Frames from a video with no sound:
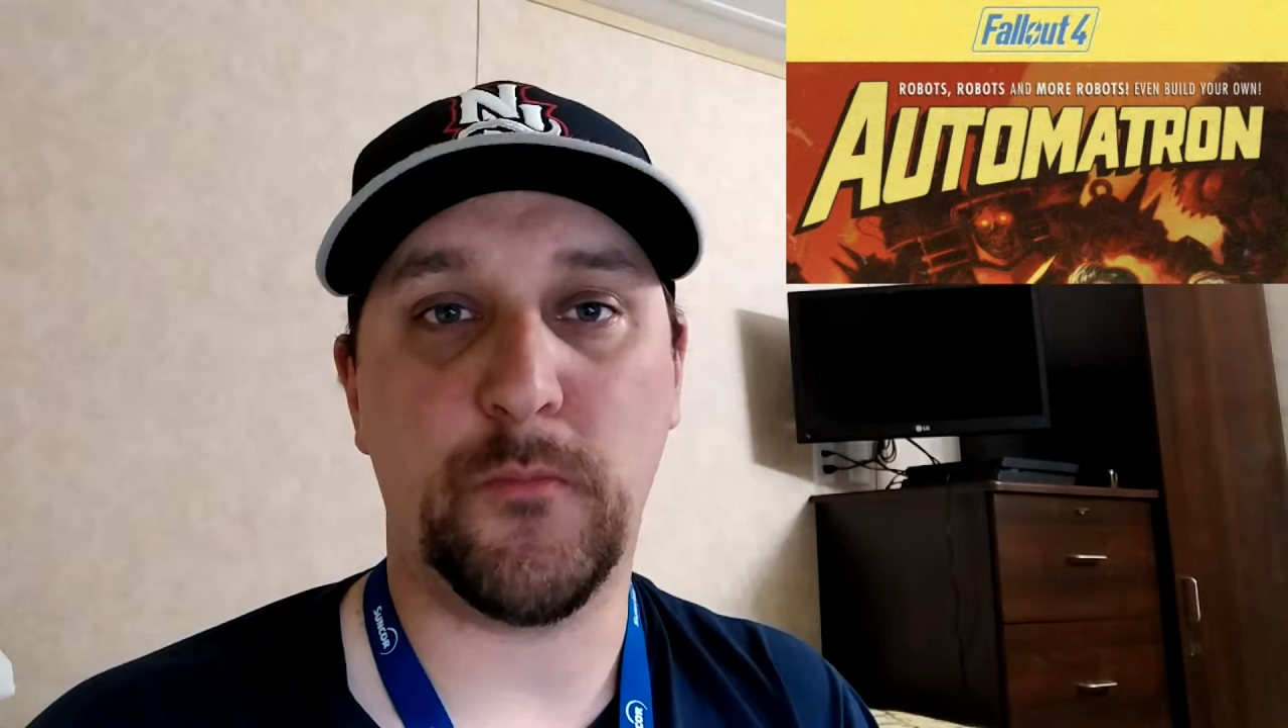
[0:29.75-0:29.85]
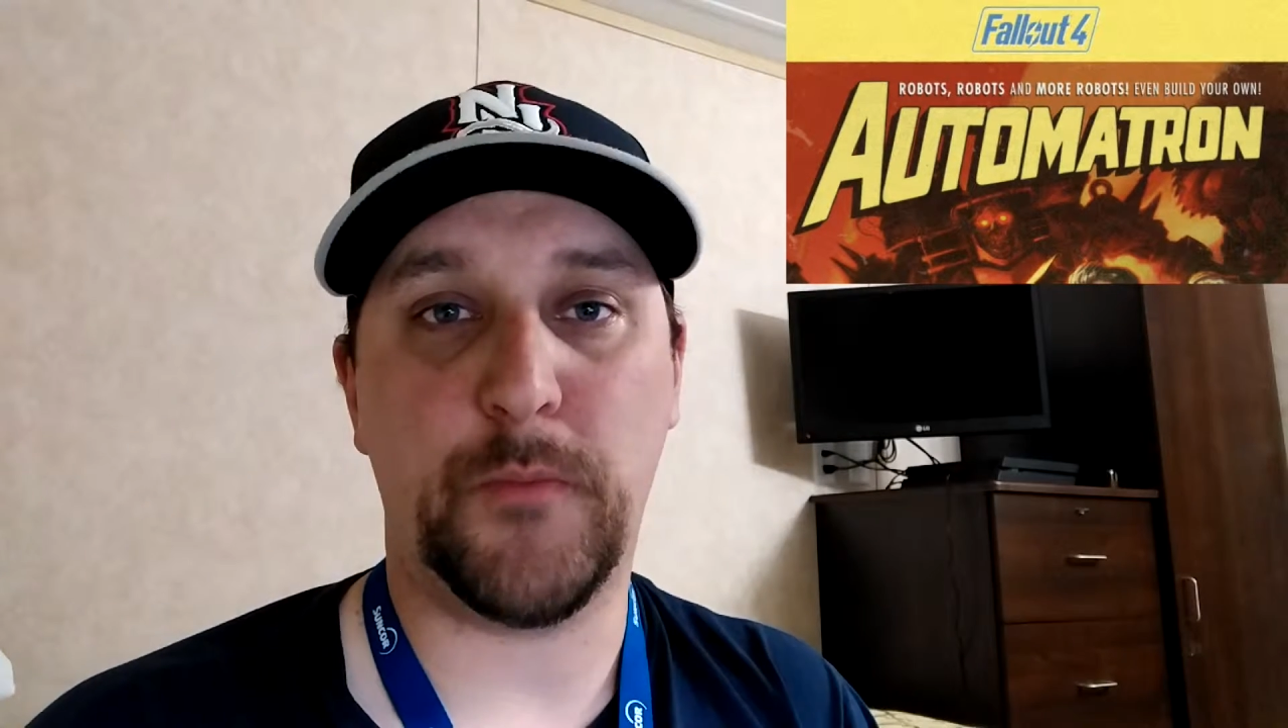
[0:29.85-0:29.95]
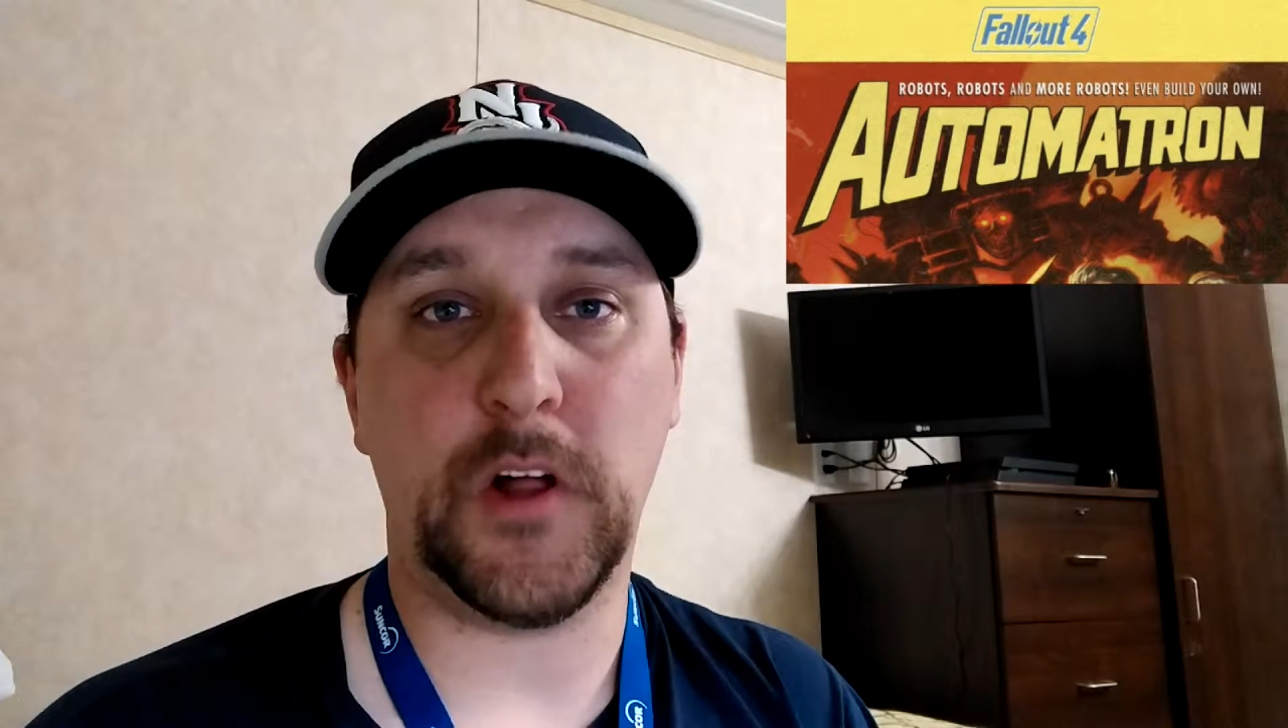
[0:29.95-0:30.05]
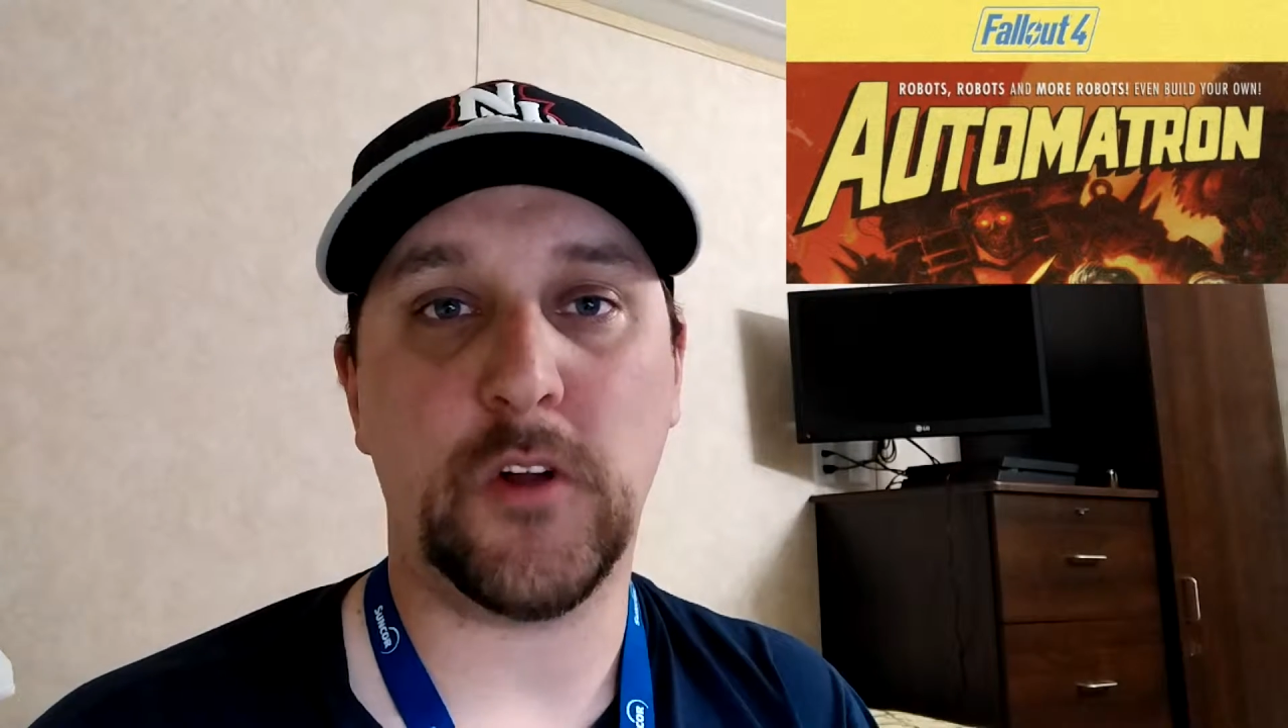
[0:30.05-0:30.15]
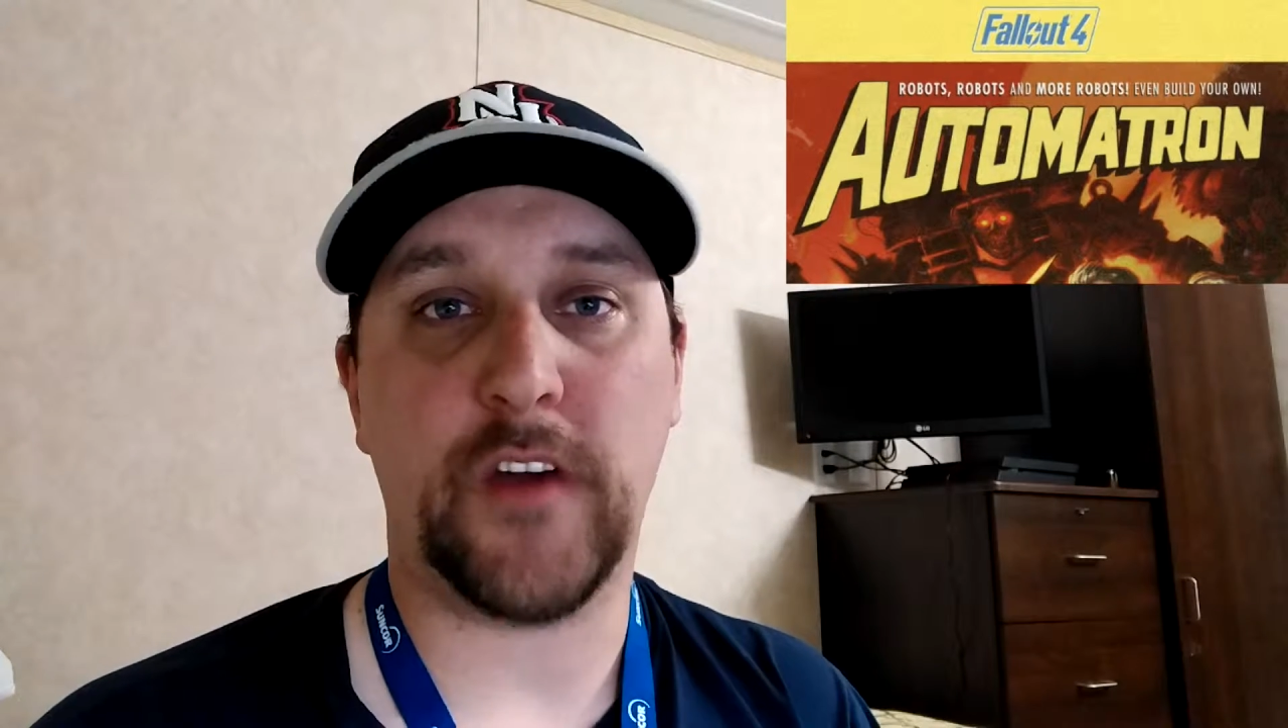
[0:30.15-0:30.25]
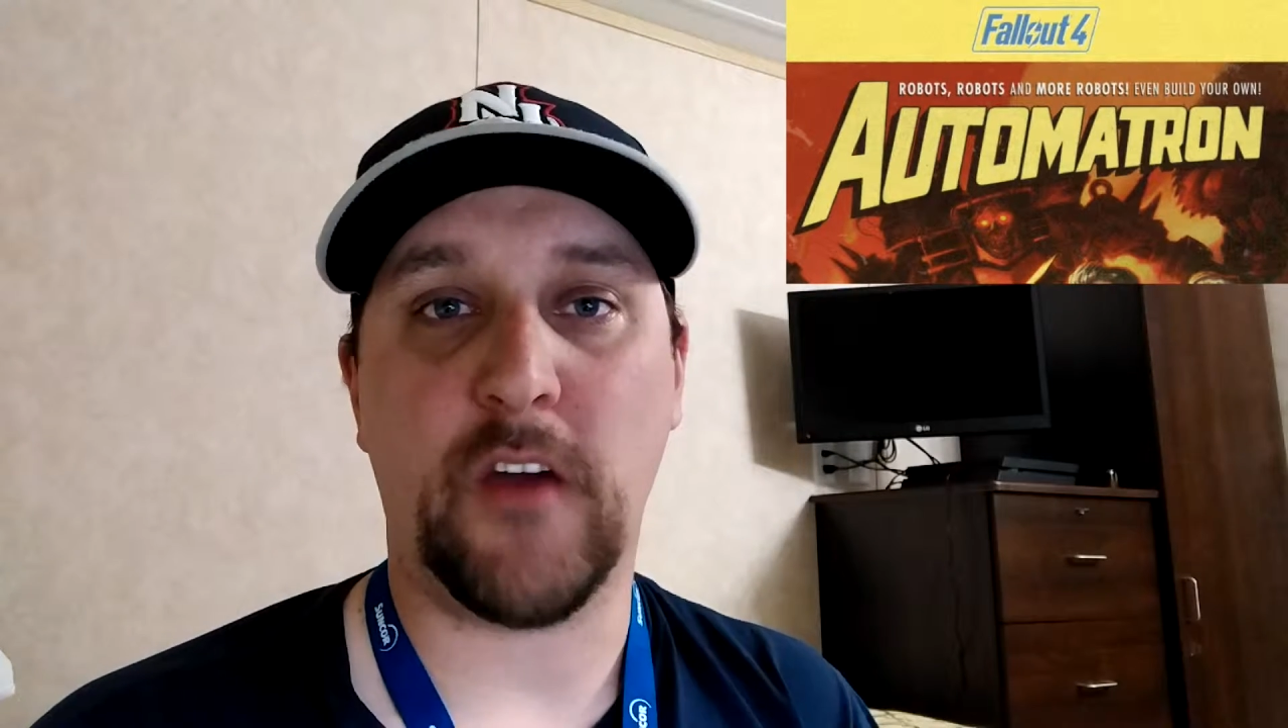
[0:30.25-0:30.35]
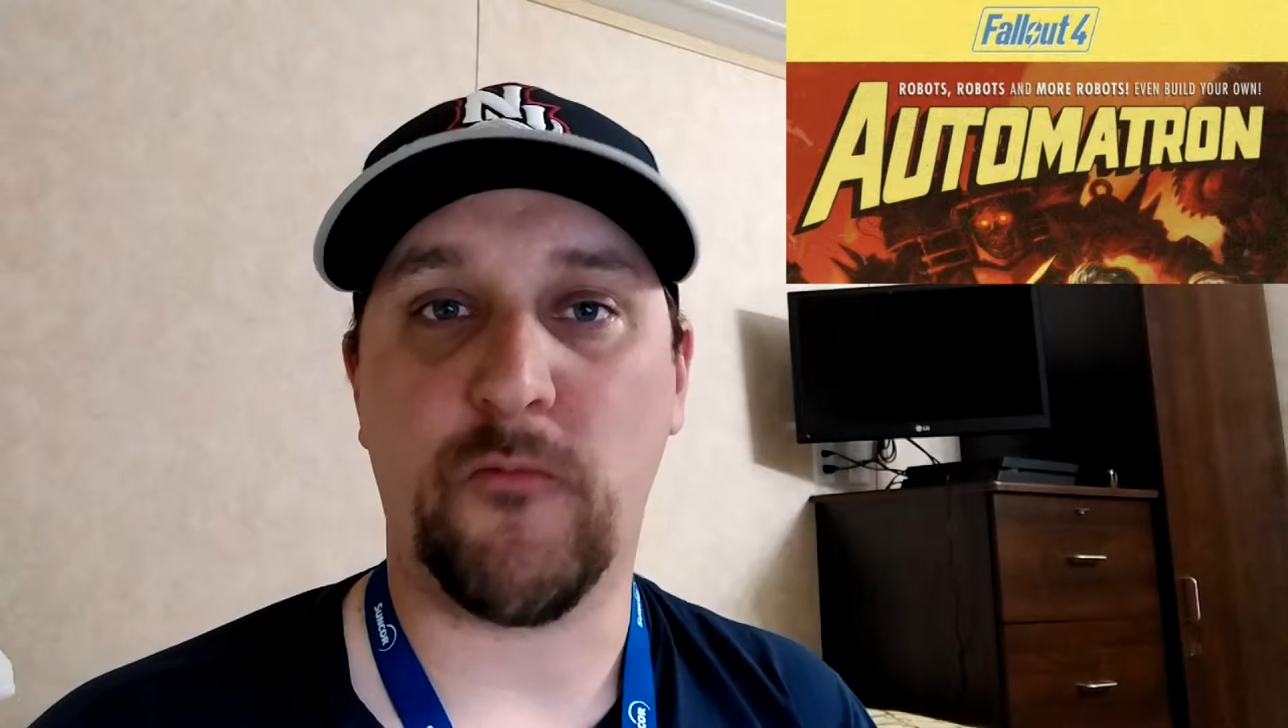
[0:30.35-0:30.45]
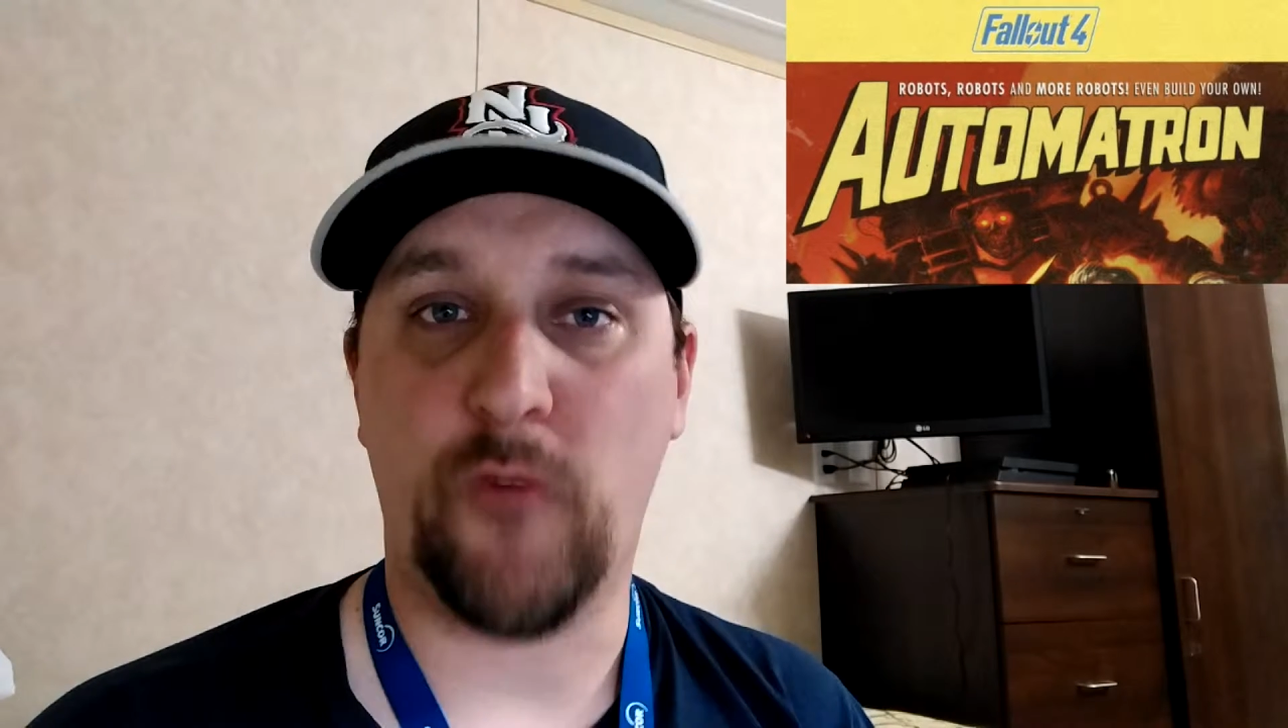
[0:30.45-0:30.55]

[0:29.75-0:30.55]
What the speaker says: build a